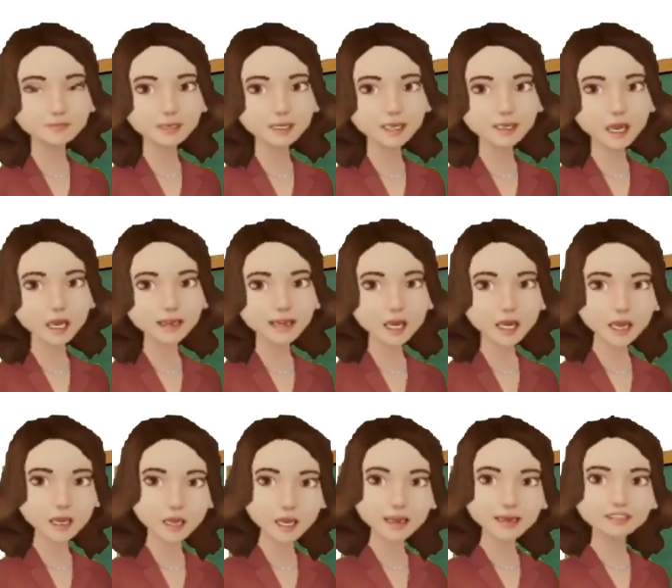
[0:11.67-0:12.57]

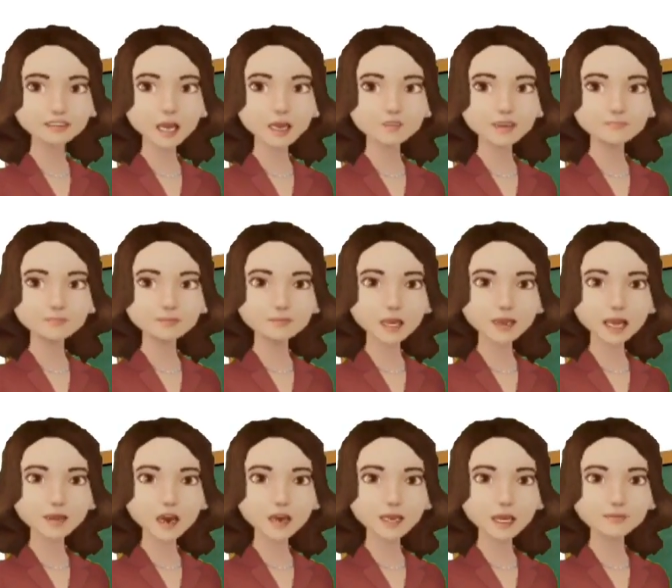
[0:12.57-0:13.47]
Archaeologists look
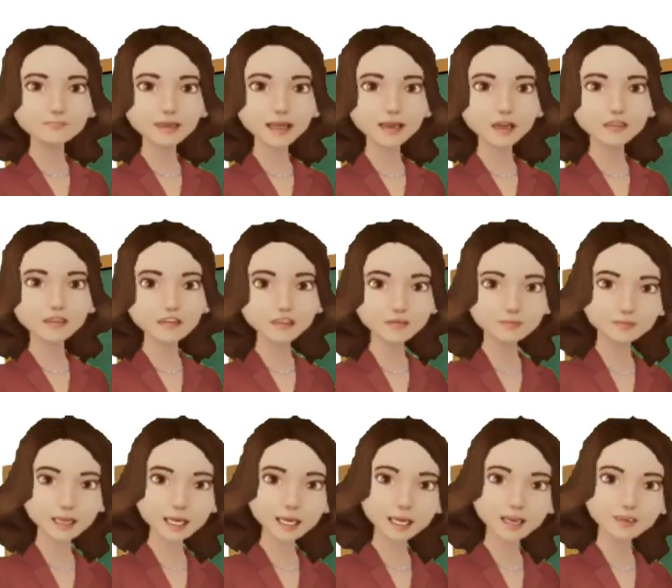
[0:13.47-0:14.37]
all over the earth
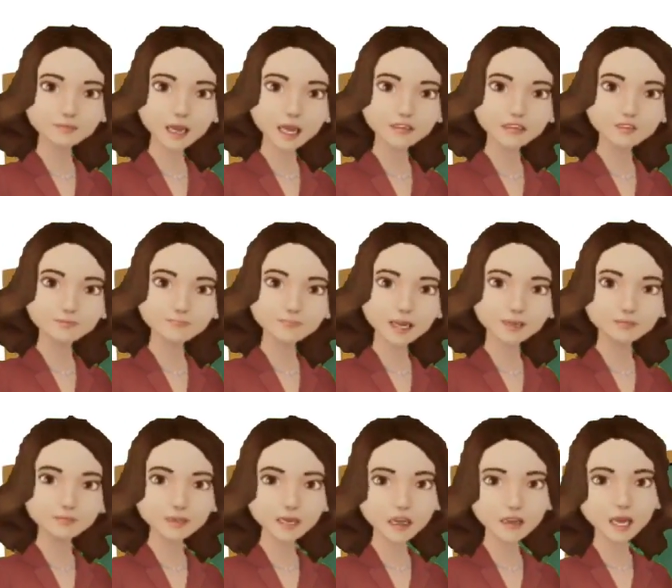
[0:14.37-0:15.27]
for such
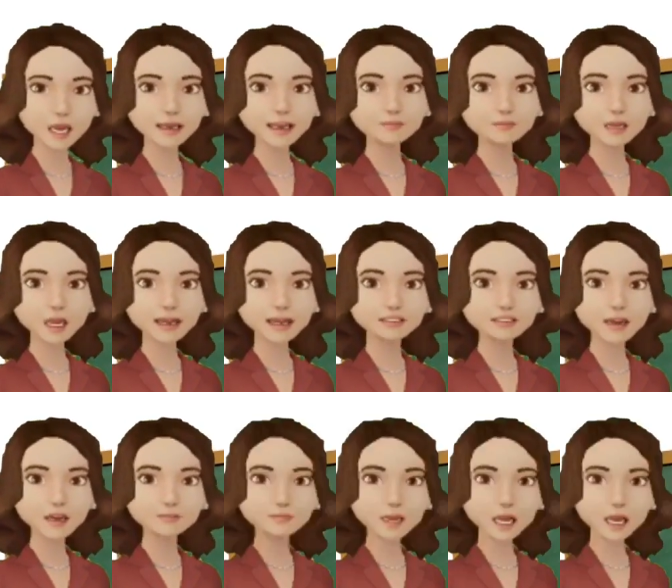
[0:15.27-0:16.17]
remnants of these
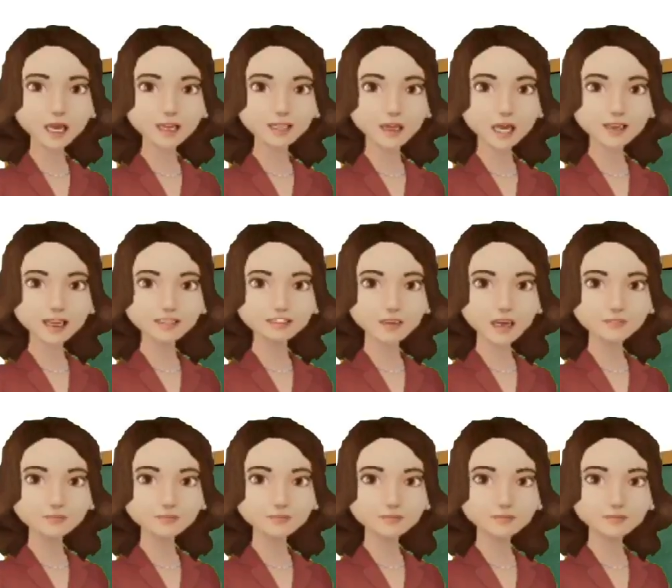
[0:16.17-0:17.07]
ancient
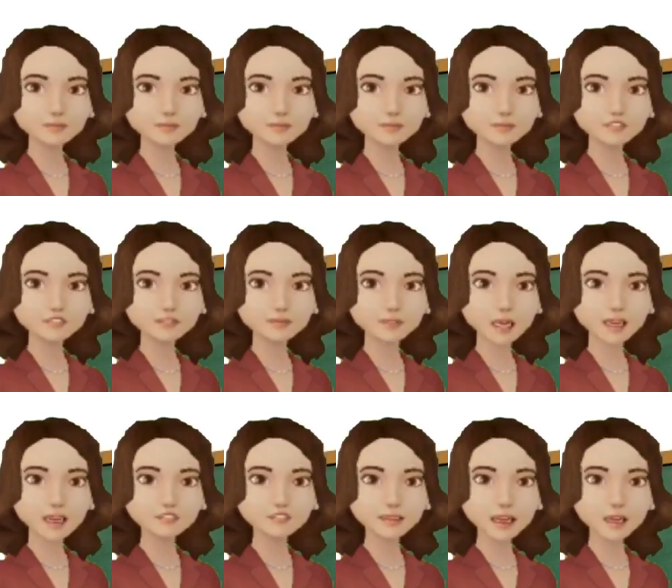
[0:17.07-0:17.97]
civilizations to
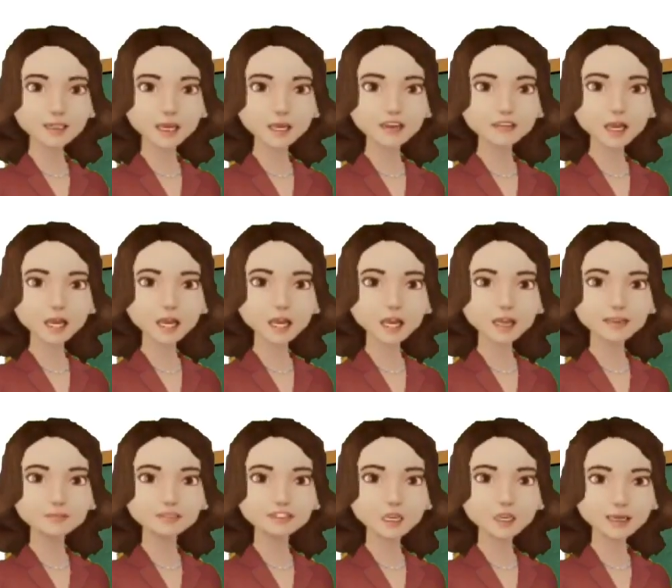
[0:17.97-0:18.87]
put together a
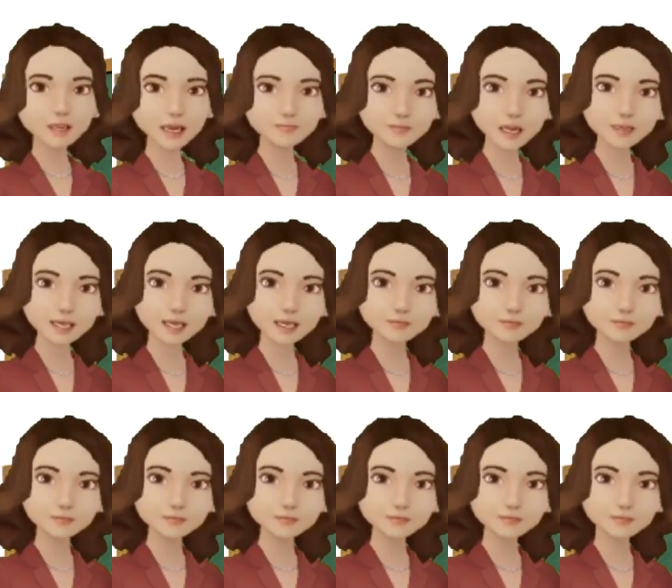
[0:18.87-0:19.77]
picture of the
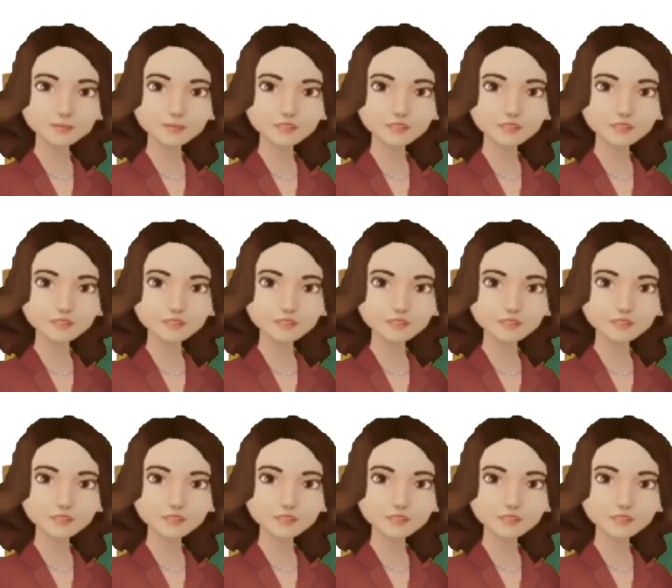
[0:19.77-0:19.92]
past.